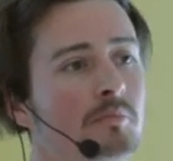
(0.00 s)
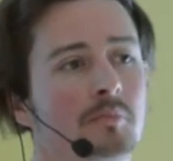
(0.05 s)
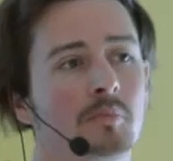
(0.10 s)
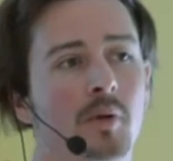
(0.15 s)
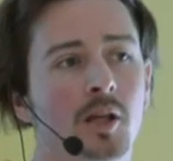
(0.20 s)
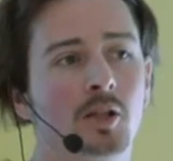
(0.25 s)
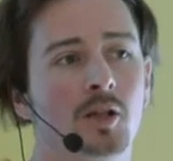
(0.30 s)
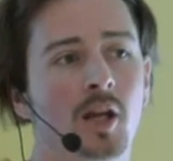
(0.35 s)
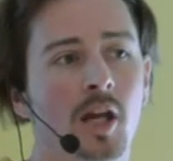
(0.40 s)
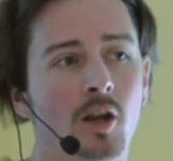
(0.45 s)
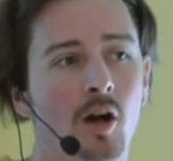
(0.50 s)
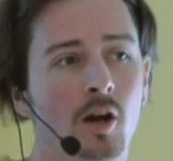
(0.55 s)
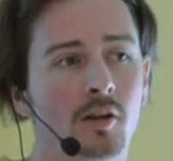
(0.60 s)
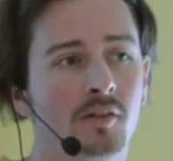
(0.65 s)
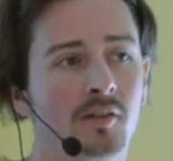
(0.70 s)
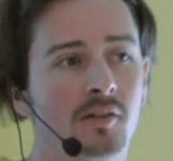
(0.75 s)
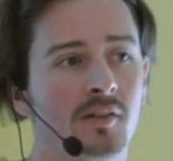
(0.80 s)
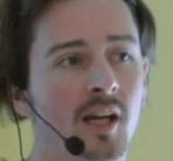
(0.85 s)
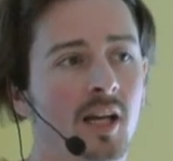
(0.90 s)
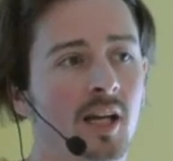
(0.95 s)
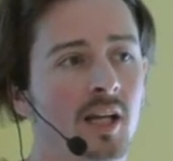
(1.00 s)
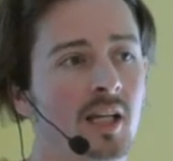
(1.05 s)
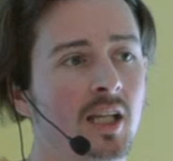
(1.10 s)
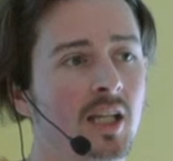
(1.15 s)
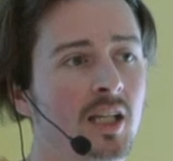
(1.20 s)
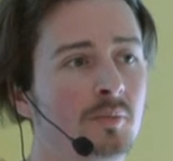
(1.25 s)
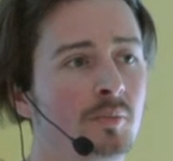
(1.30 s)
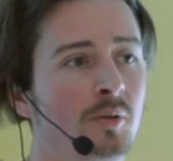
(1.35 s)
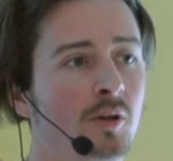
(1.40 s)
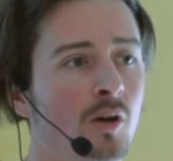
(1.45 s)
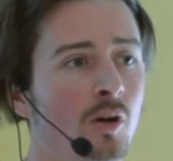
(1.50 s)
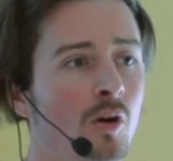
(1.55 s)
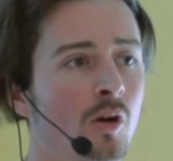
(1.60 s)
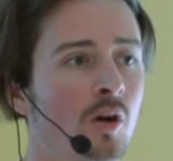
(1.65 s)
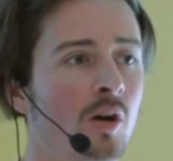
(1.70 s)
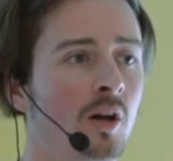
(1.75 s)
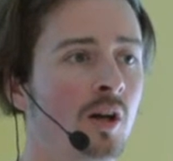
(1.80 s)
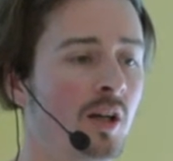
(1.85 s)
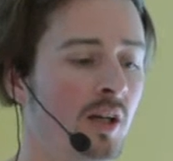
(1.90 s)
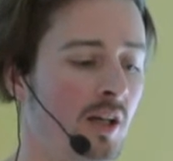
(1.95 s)
But you can also say
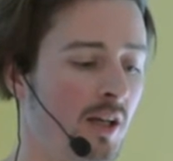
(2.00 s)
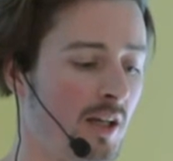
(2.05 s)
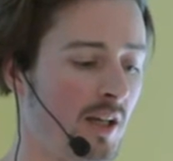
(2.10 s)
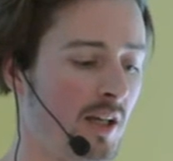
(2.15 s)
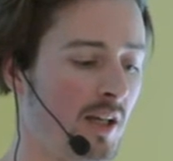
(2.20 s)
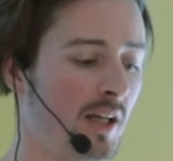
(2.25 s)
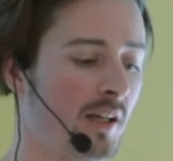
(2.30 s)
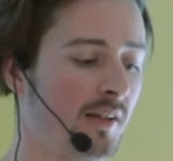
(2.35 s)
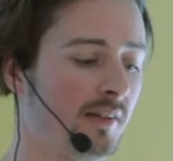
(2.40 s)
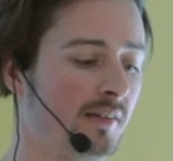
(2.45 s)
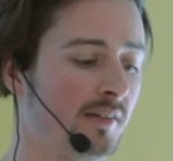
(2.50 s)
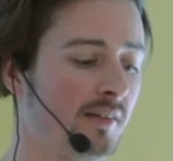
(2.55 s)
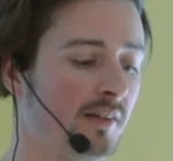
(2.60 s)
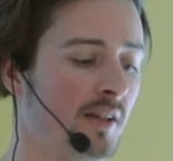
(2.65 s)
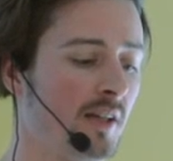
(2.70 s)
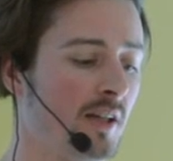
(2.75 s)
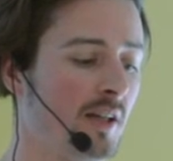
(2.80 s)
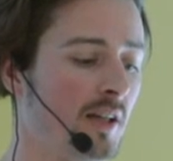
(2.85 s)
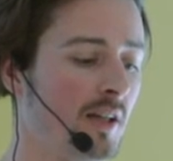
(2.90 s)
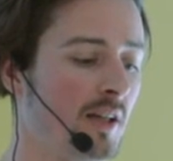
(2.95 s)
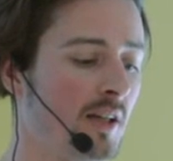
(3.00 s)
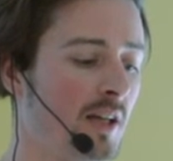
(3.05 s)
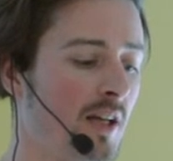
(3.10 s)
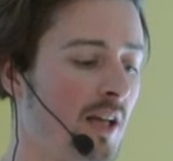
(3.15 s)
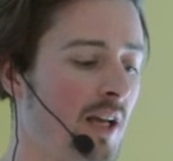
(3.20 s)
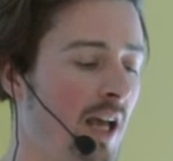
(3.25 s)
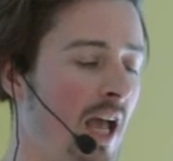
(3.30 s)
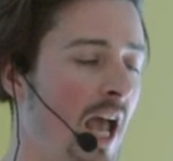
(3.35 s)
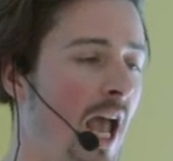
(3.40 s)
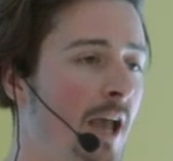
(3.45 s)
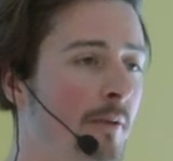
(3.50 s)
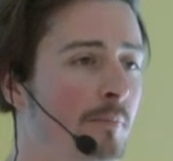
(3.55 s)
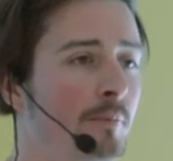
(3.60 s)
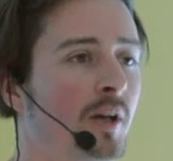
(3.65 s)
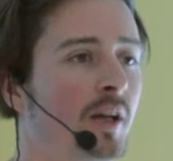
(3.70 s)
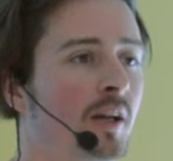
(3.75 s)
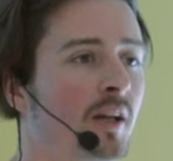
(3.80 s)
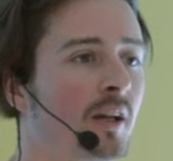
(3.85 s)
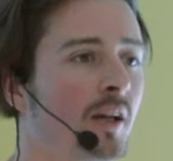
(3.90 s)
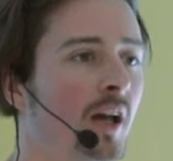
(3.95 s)
eBureau is
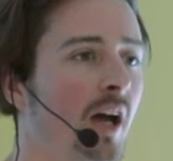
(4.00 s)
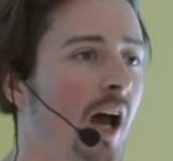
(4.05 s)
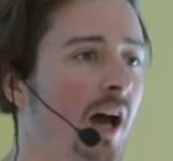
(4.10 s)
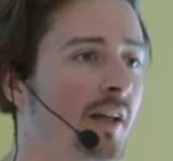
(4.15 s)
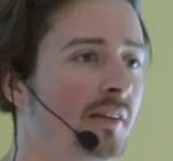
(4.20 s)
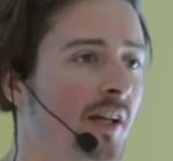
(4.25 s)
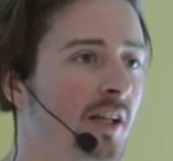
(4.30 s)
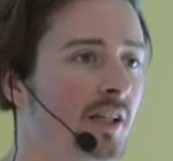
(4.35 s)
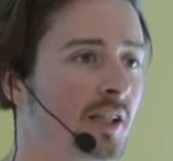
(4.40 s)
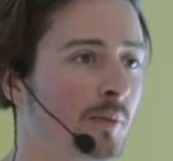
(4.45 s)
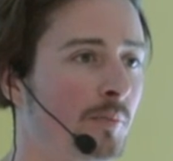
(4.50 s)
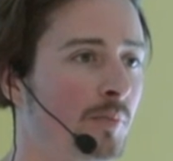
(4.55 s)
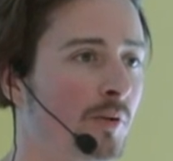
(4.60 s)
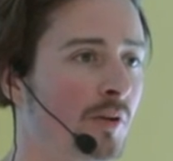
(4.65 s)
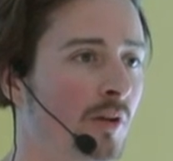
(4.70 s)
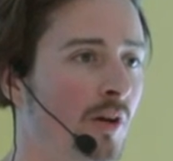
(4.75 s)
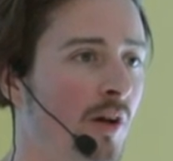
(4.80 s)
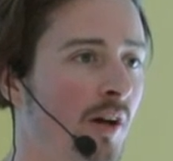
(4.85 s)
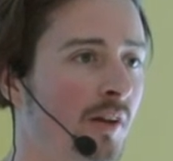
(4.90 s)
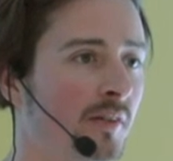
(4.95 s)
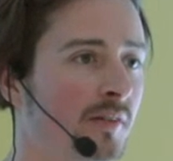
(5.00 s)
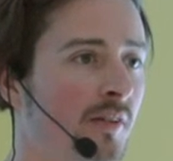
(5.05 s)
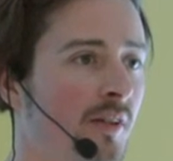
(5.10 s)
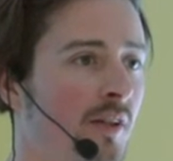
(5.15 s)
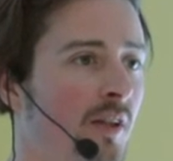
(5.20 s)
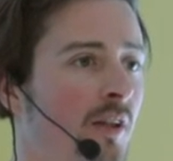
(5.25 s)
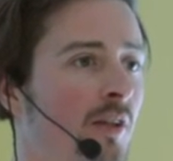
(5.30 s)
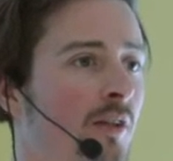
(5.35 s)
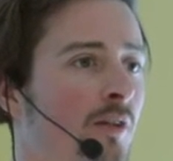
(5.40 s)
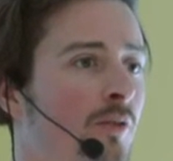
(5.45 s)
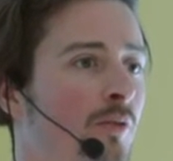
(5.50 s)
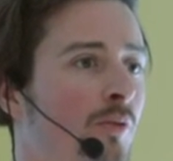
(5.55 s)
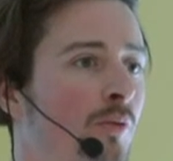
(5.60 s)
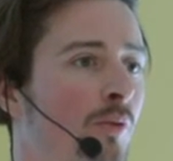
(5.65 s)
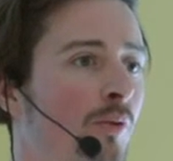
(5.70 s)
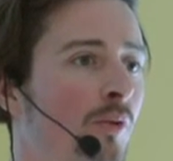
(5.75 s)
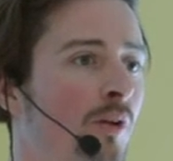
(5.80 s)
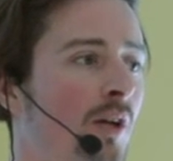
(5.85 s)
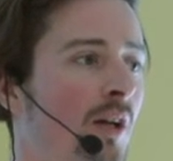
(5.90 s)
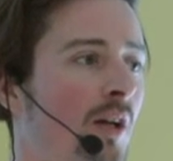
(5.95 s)
helping other entrepreneurs
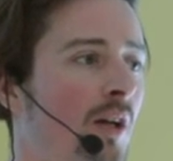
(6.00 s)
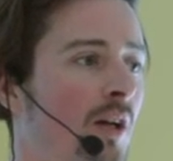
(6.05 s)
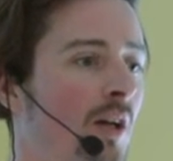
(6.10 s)
to